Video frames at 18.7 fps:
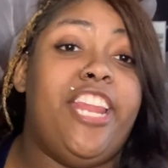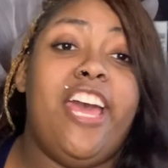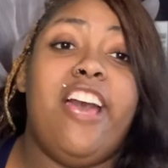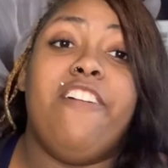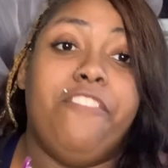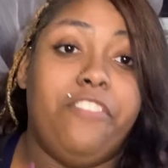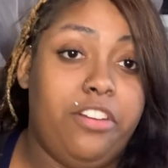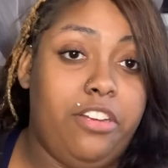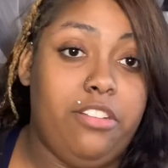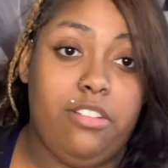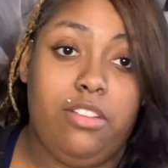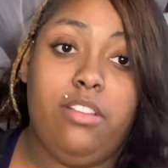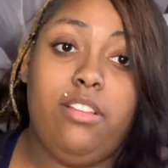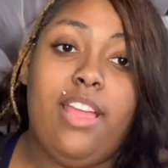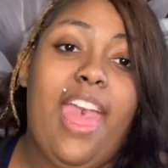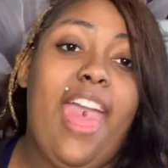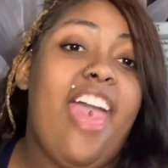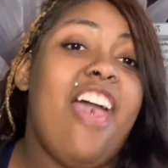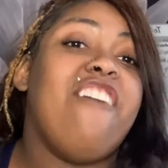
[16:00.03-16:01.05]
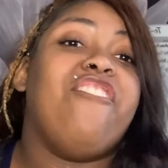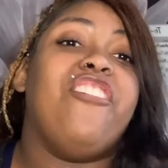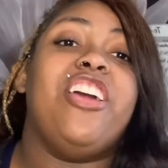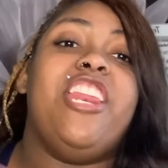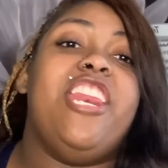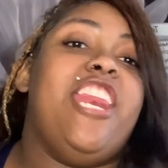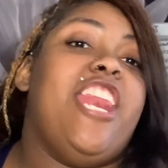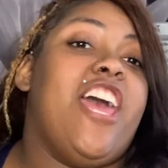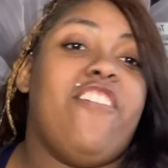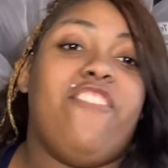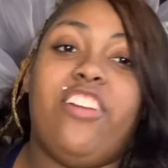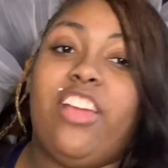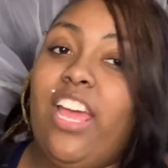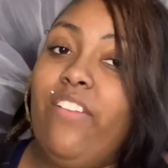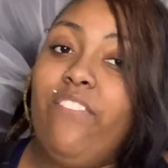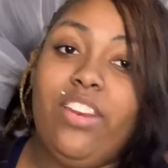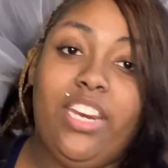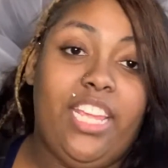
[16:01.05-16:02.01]
never
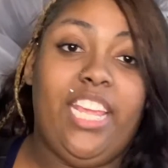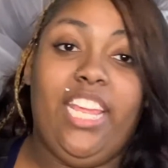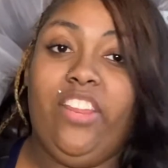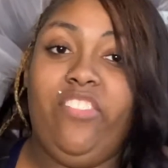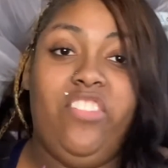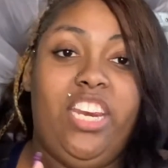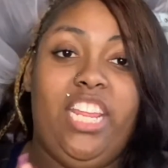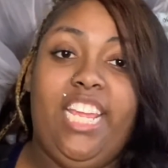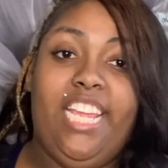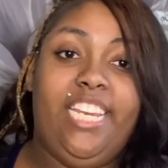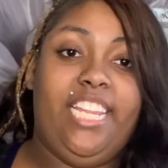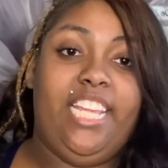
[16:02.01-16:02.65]
did